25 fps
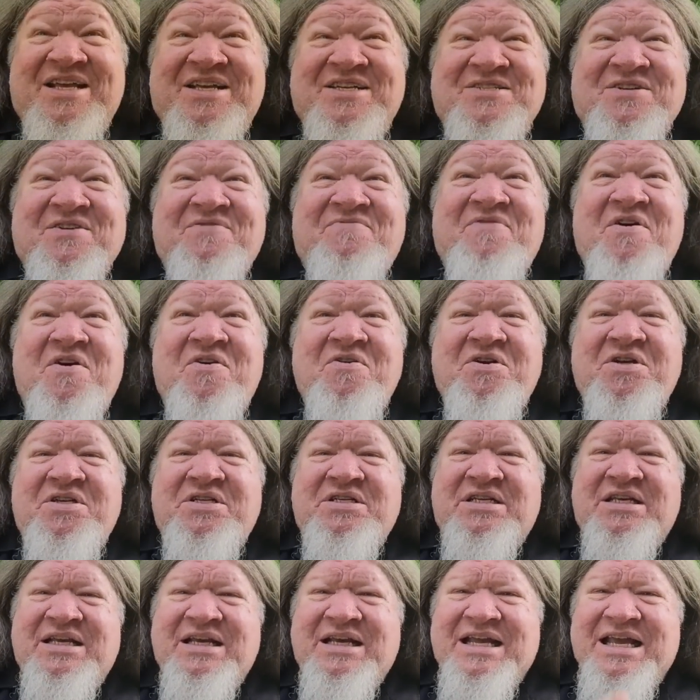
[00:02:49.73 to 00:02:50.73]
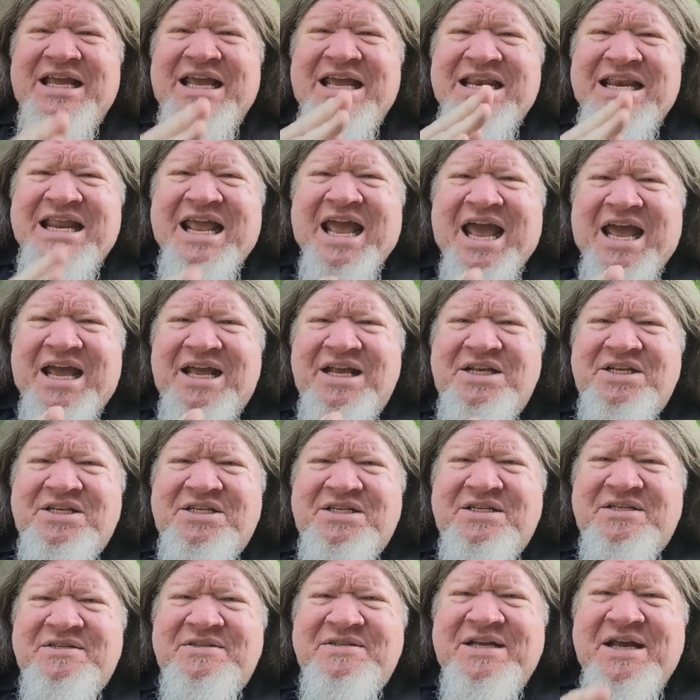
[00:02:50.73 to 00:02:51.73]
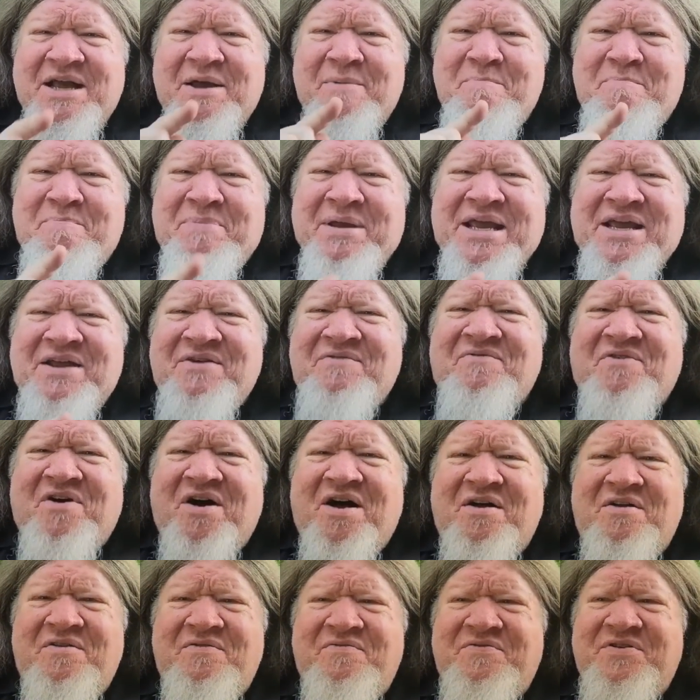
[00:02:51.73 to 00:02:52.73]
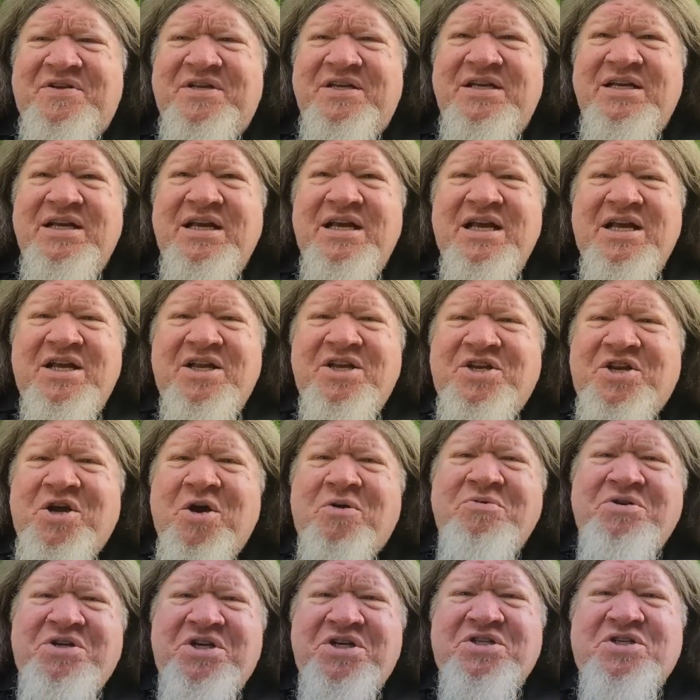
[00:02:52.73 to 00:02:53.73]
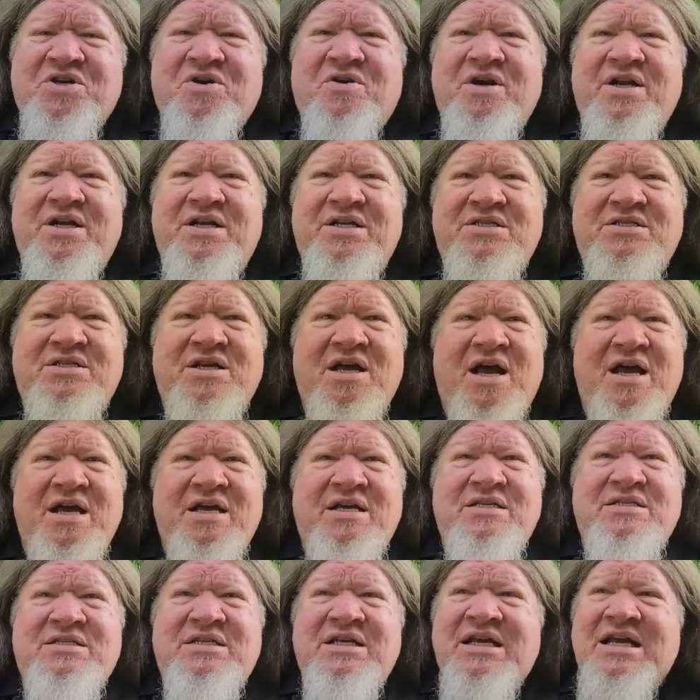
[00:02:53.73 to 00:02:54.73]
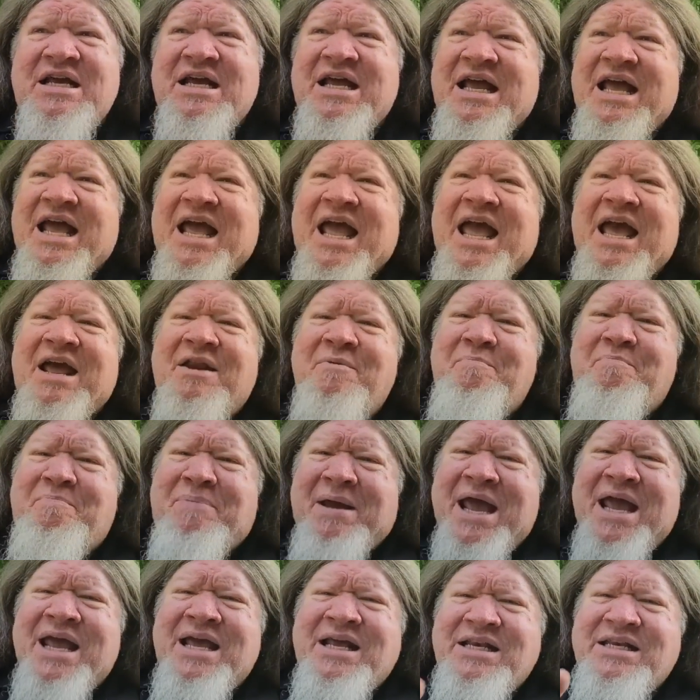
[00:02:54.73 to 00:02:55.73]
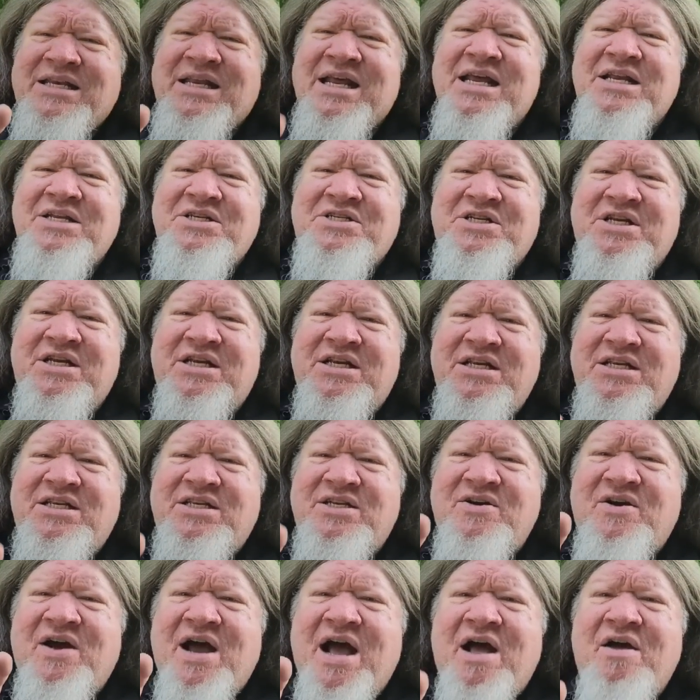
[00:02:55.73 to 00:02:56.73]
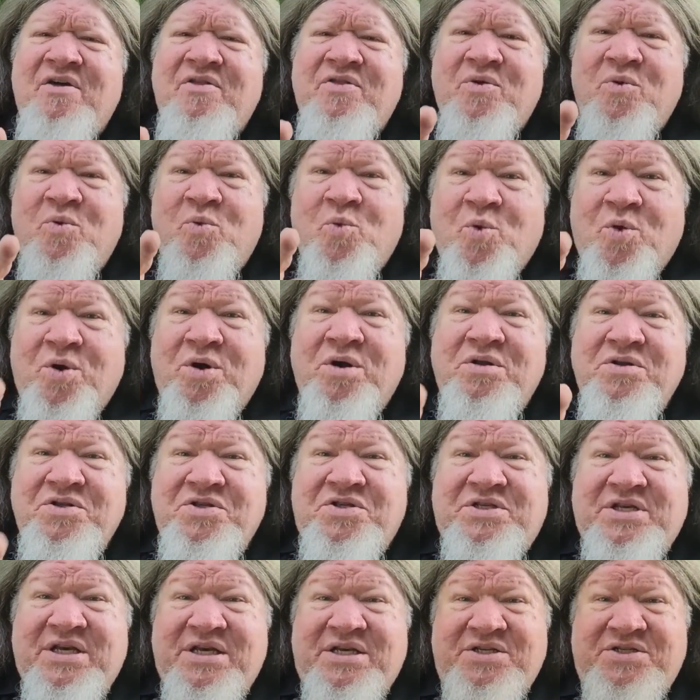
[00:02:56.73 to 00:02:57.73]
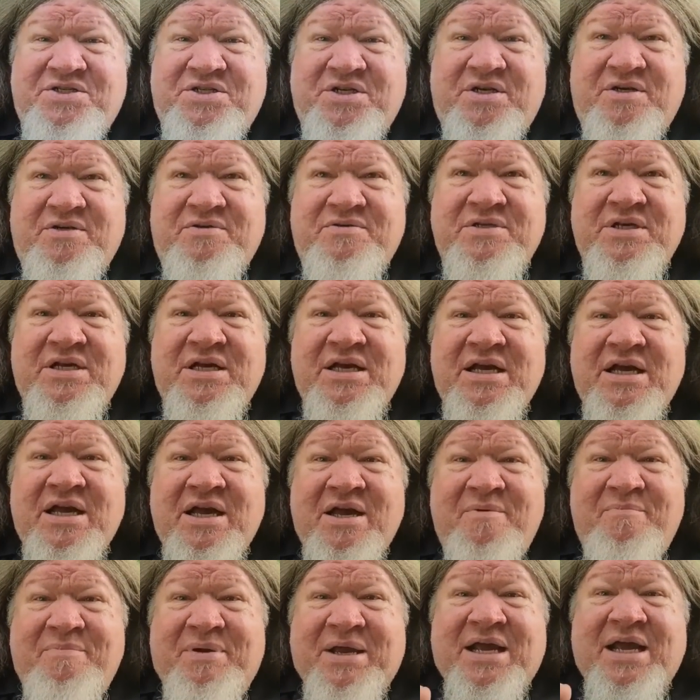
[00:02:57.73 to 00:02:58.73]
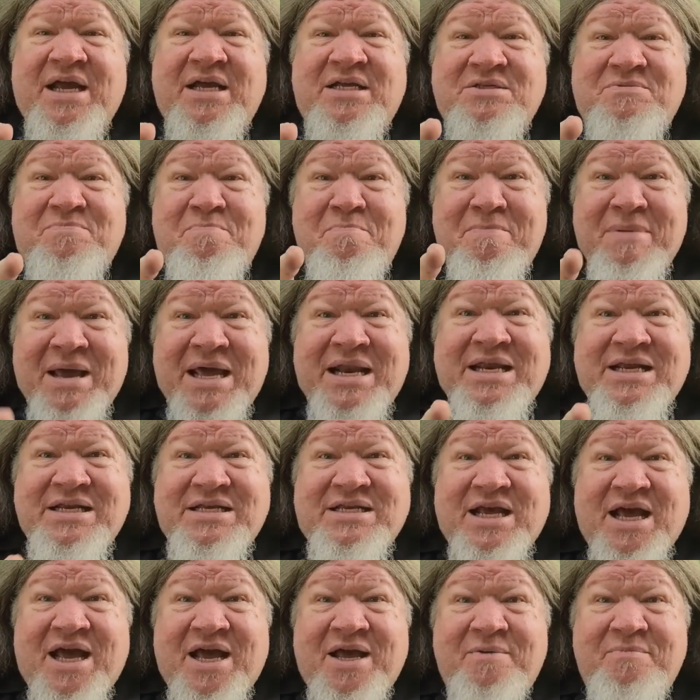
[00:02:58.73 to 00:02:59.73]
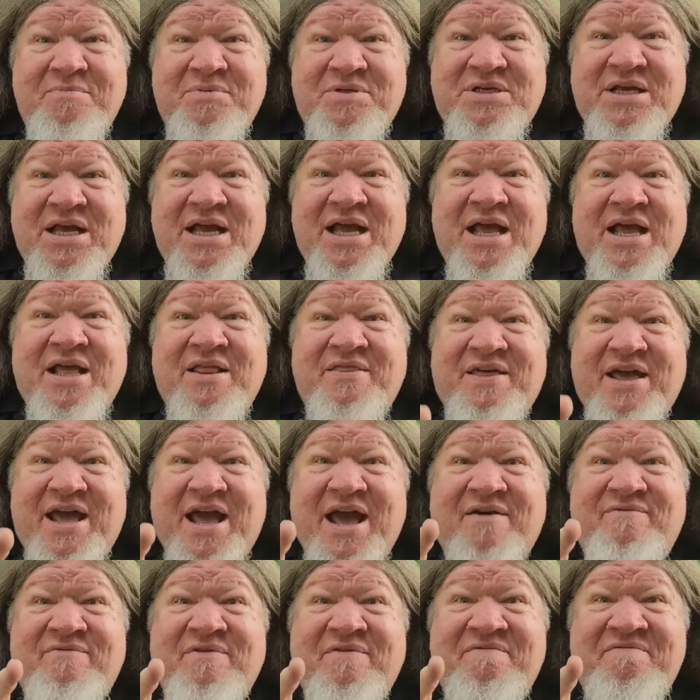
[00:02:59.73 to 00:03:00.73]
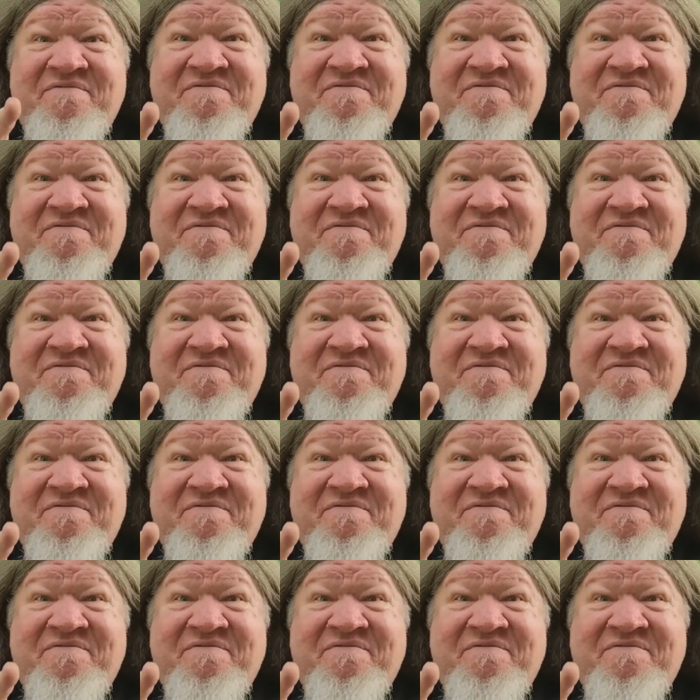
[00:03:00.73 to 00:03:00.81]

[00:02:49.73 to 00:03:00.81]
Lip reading: So folks, engage, be involved, don't just criticize, and pay attention to how the world sees you, because many times they have a